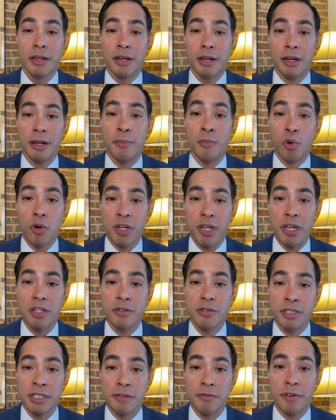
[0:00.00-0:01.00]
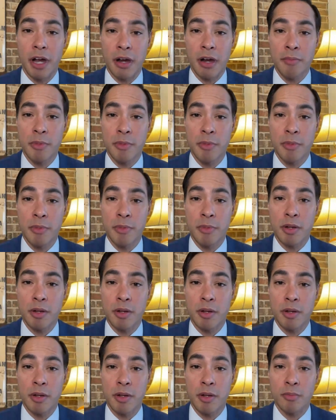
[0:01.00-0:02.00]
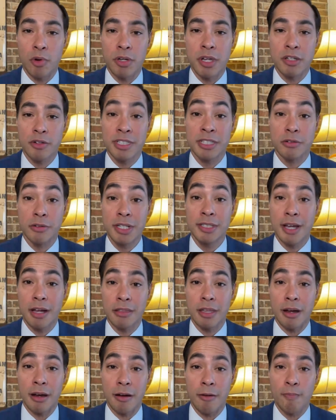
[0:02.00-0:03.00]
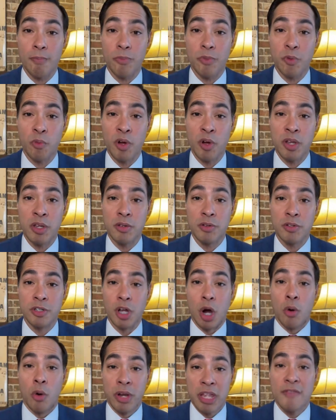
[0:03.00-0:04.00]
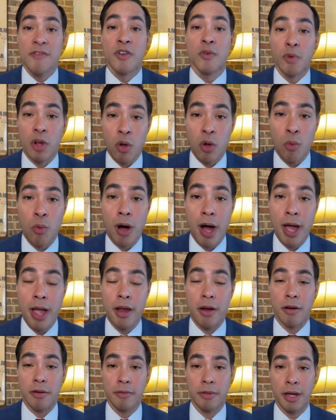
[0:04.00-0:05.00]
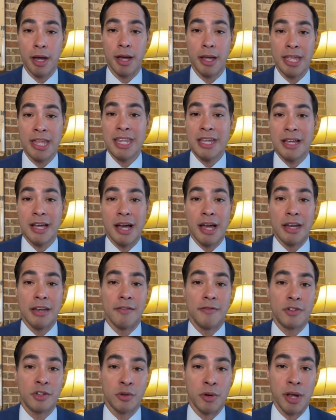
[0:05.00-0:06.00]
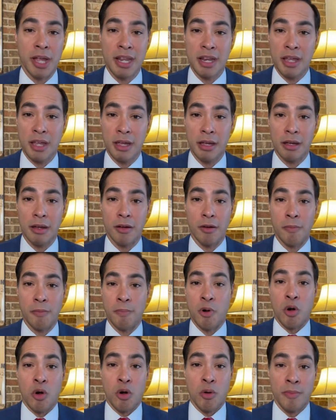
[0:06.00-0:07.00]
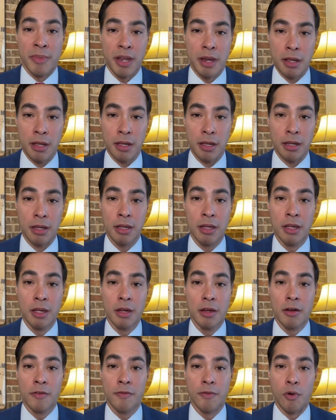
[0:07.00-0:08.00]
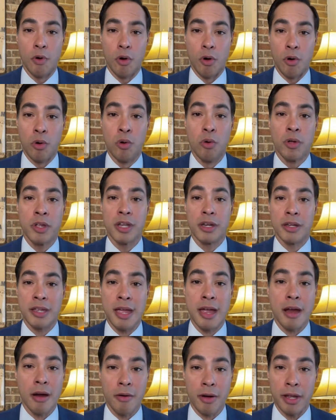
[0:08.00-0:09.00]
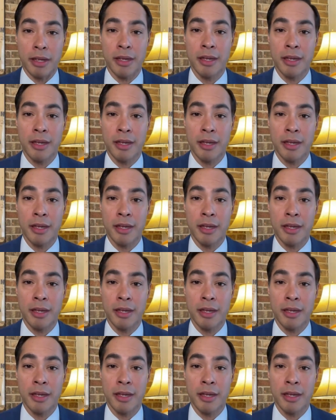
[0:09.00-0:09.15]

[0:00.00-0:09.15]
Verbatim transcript: more dangerous environment, more dangerous streets out there when you don't even require uh, any kind of training or permitting or who can carry,